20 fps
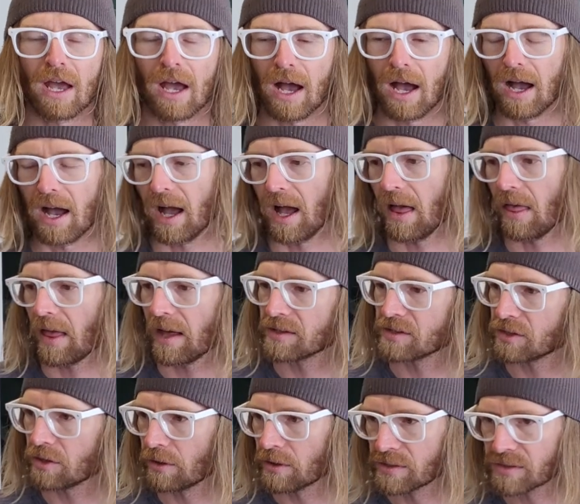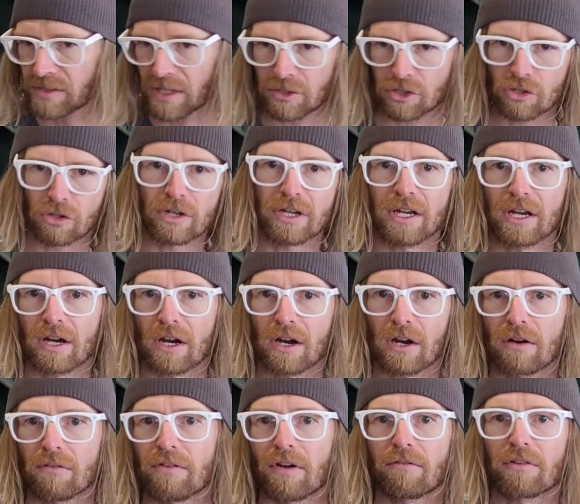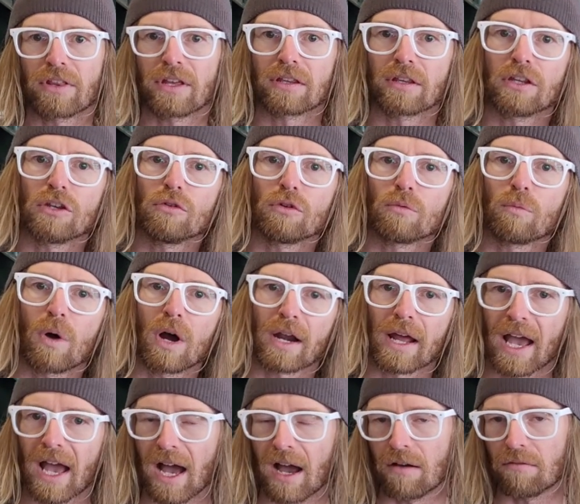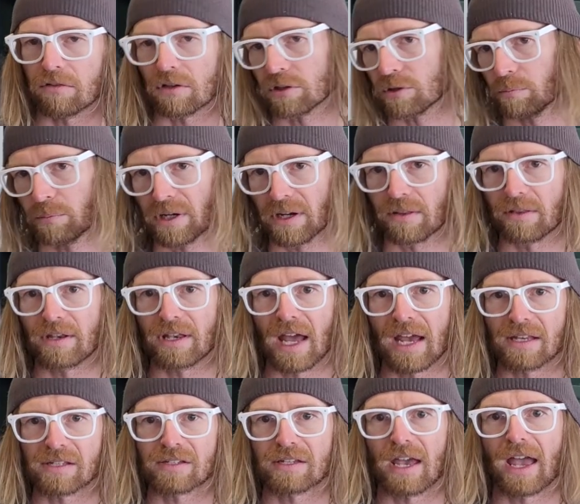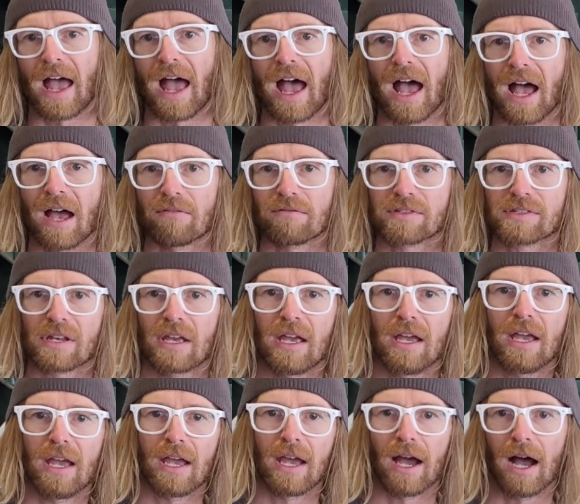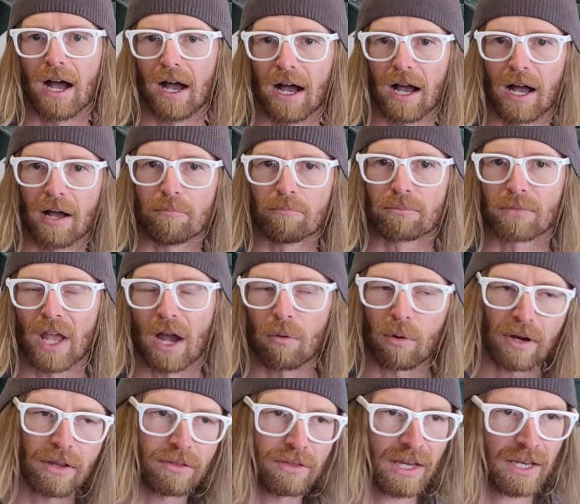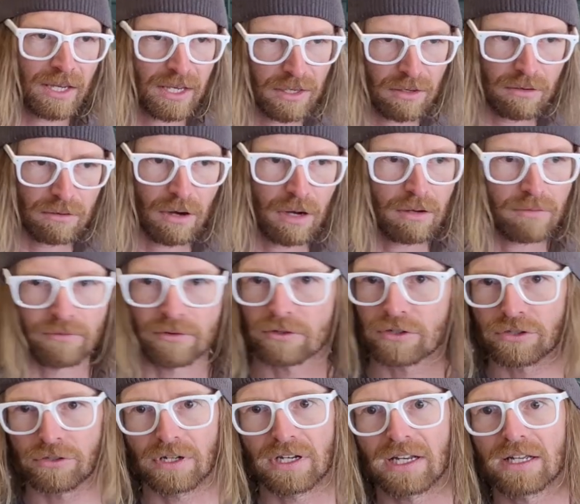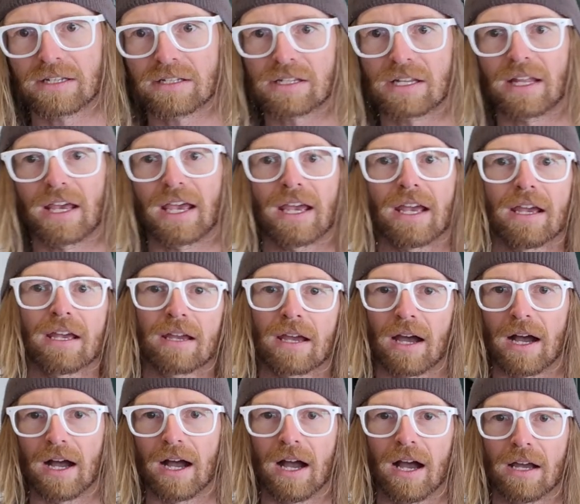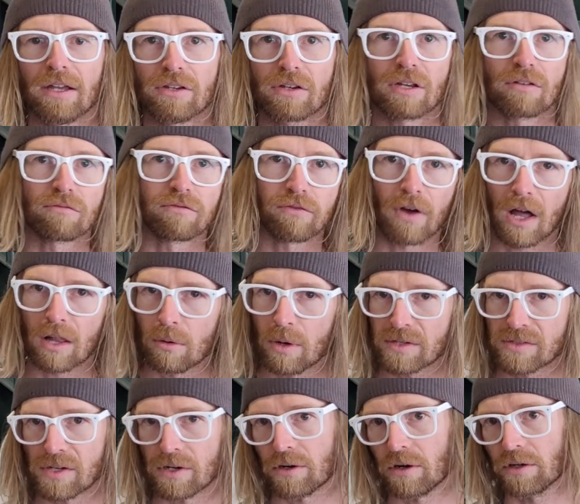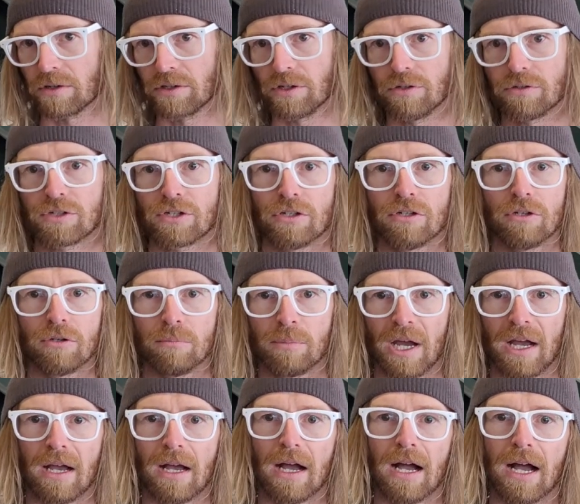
That's your essential gear of everything that you would want to have, a little bit of the nice to haves. I want to thank you all for tuning in today. You can follow us here on YouTube